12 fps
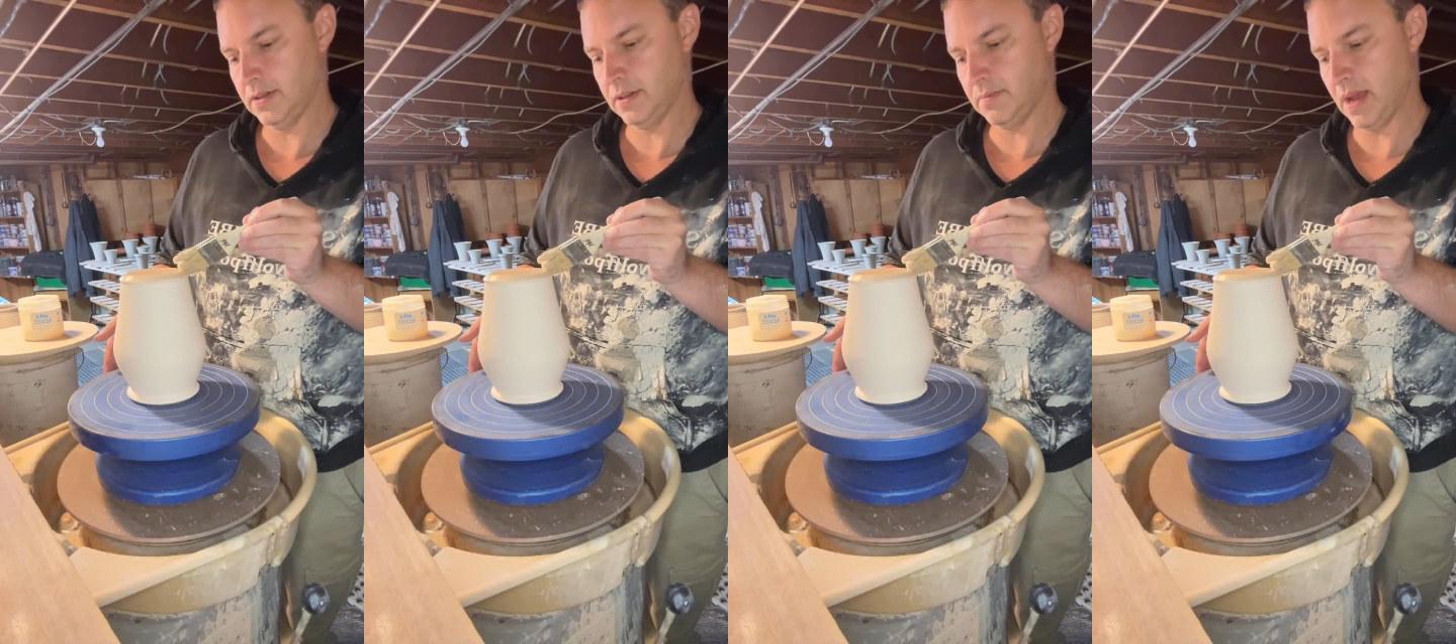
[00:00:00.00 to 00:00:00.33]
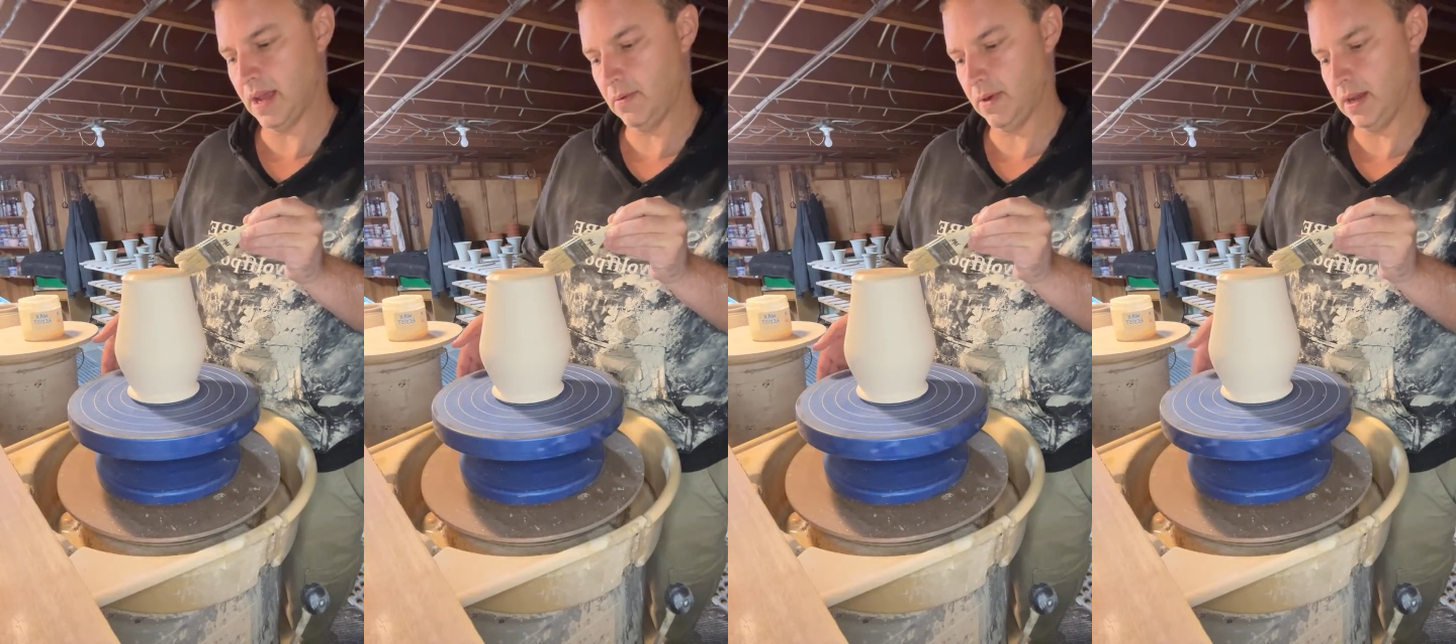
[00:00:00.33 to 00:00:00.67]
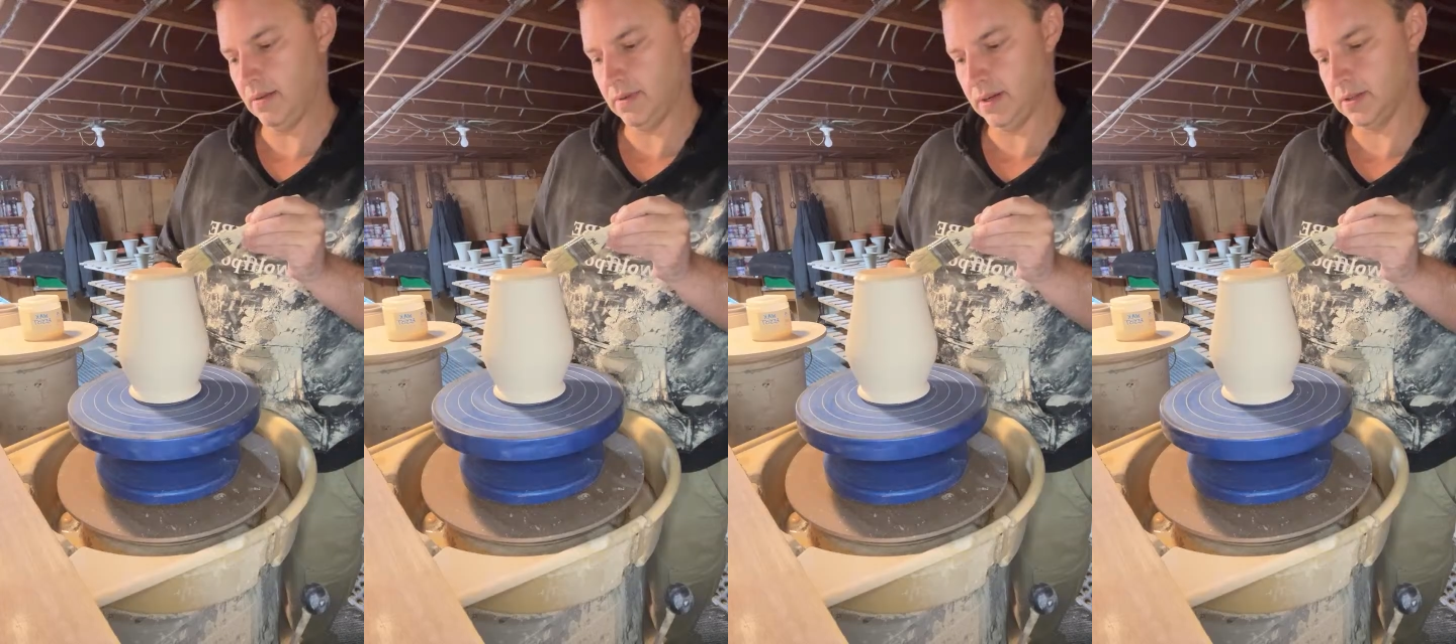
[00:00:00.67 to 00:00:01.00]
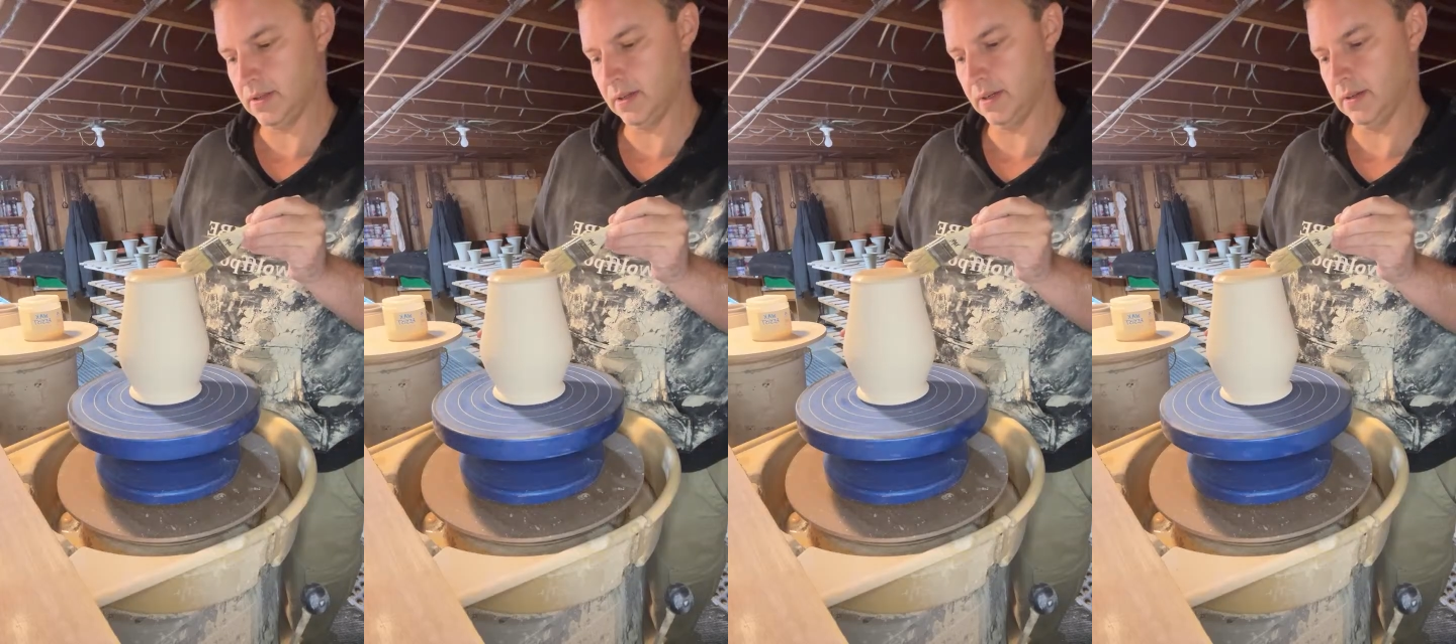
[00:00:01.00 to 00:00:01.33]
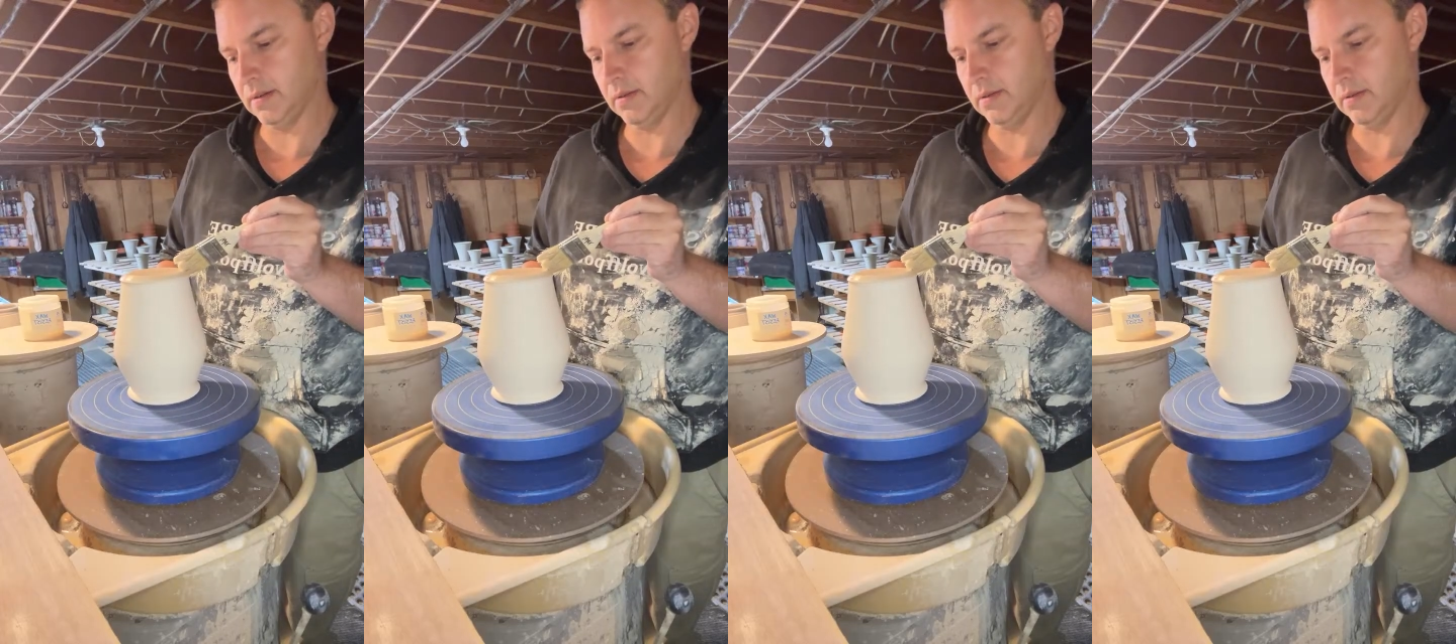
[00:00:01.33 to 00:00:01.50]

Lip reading: is my way of reassuring you.